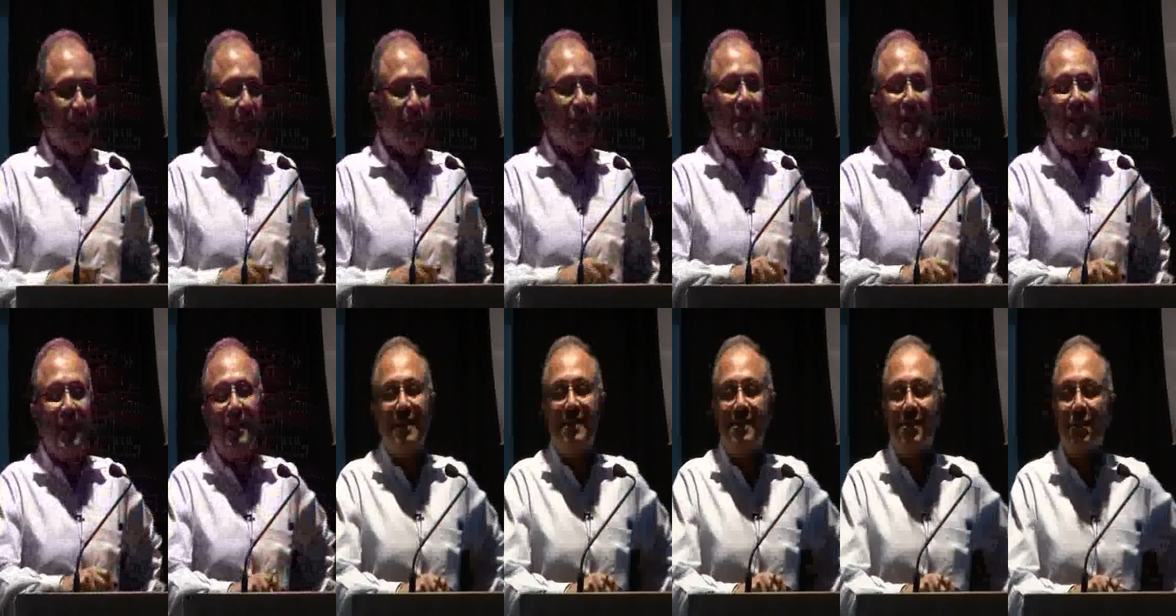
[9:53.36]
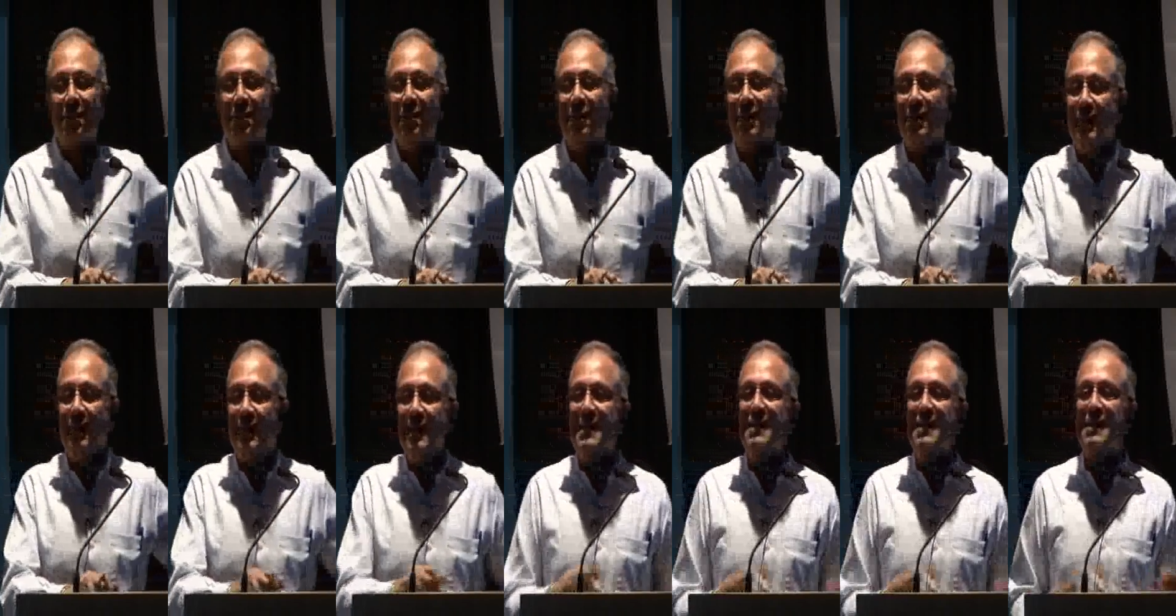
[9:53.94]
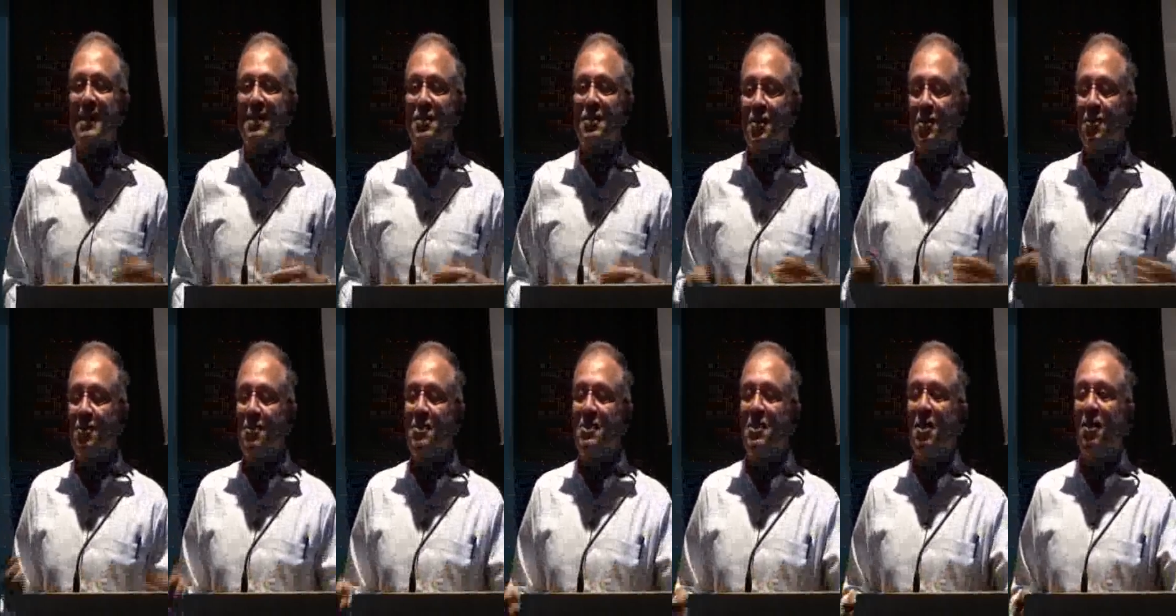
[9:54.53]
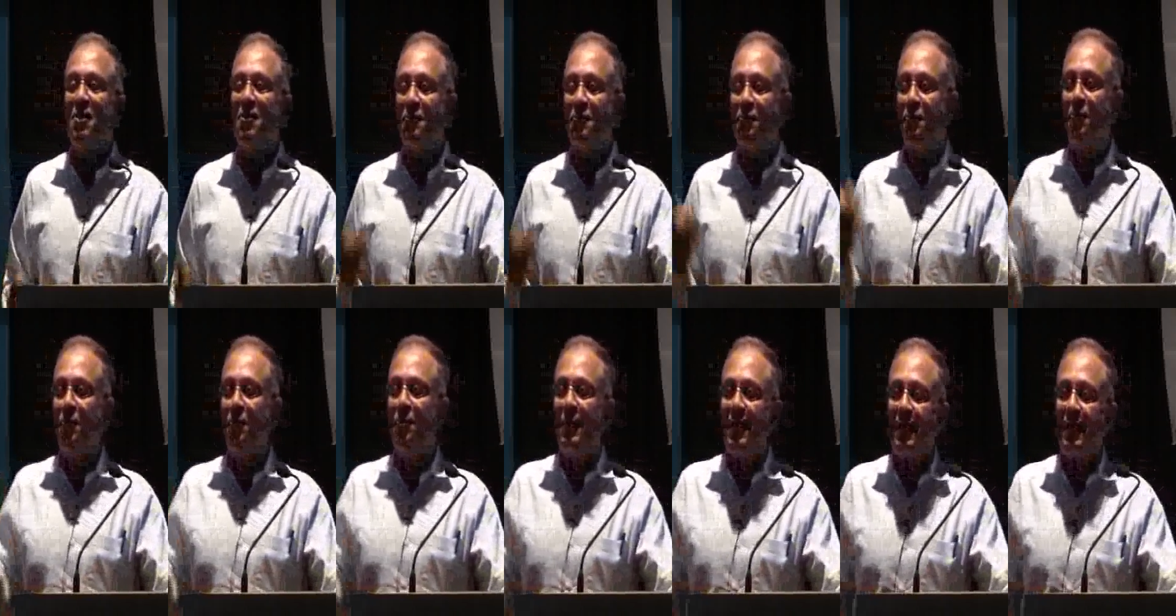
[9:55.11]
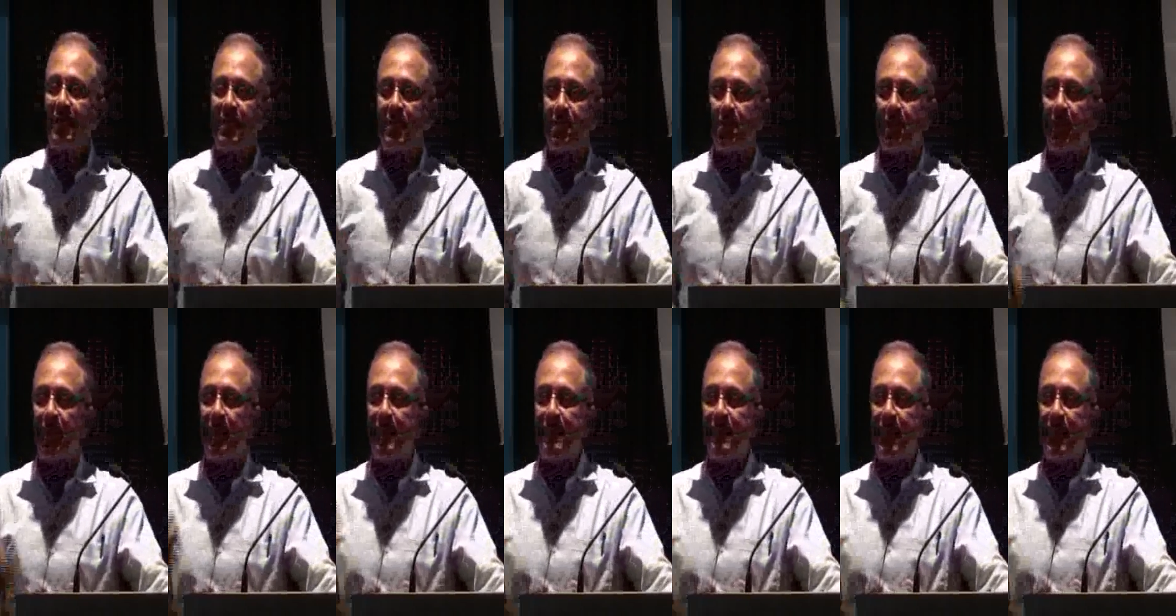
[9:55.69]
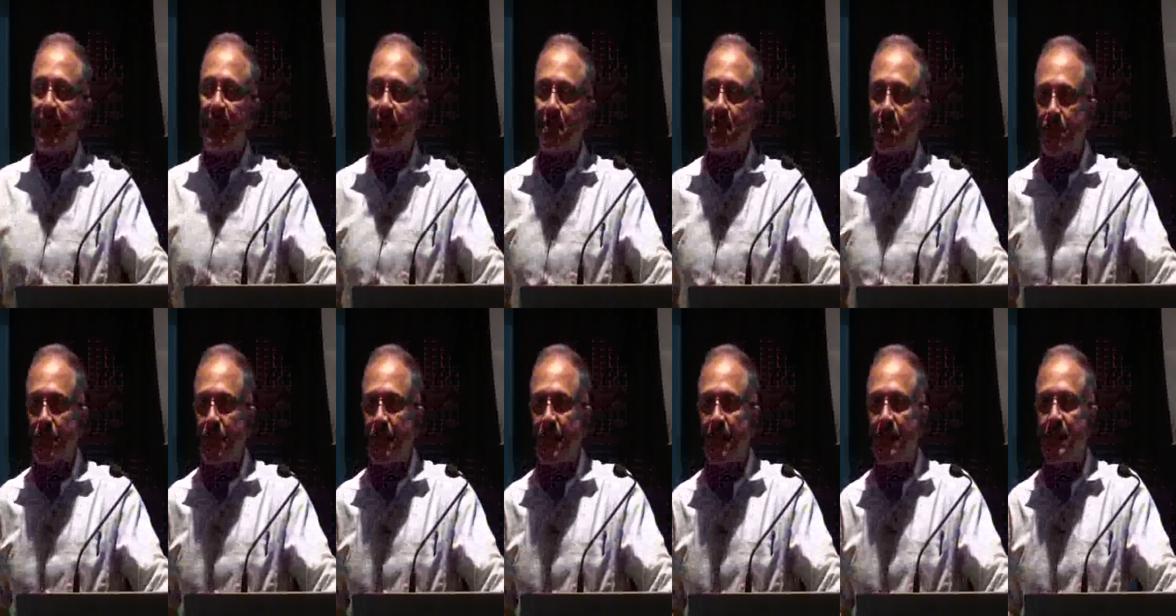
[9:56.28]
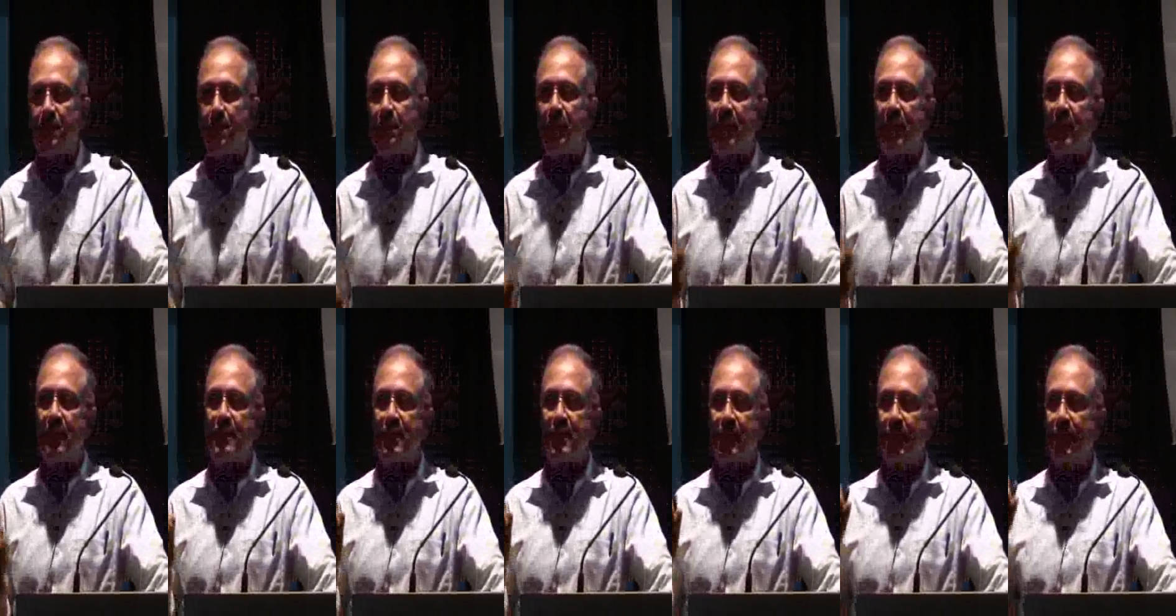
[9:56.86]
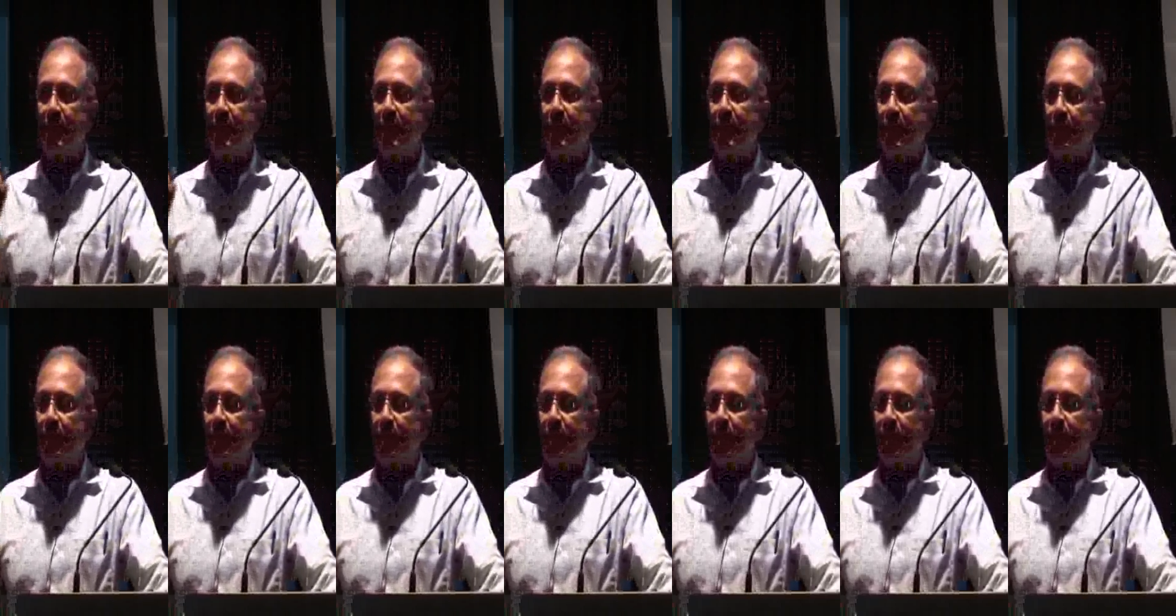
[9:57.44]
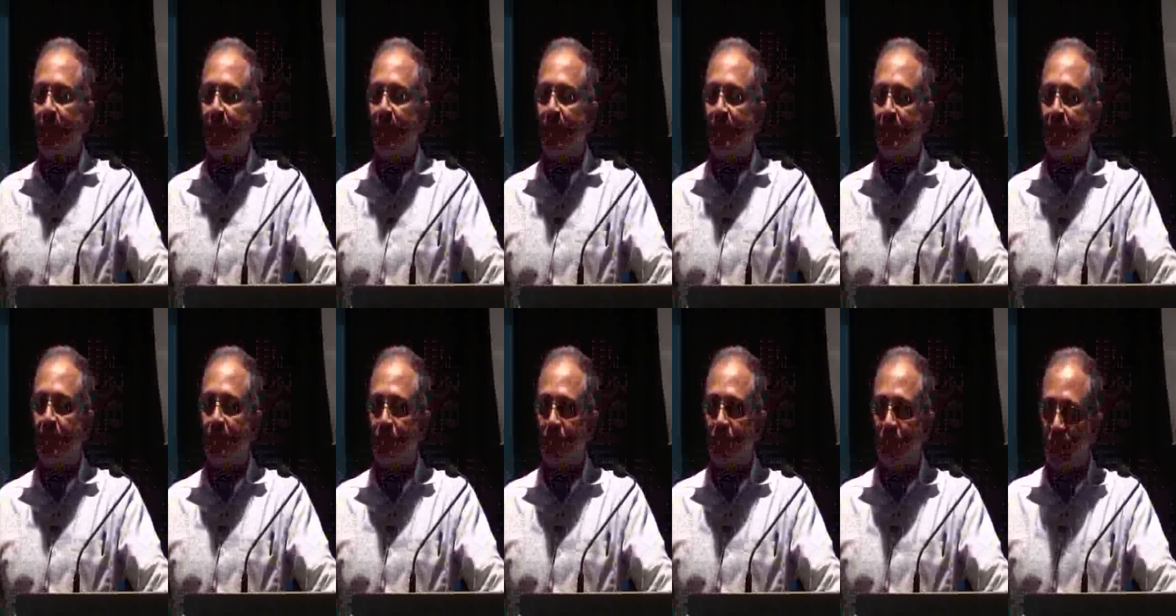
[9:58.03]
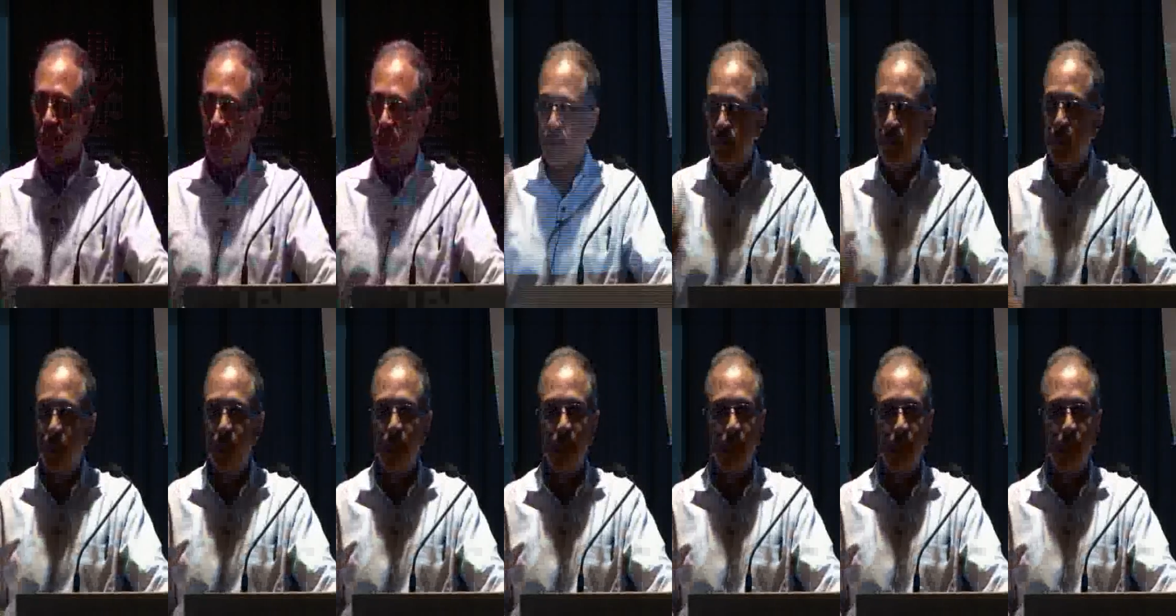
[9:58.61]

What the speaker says: Okay, so these issues of predictability, unpredictability, of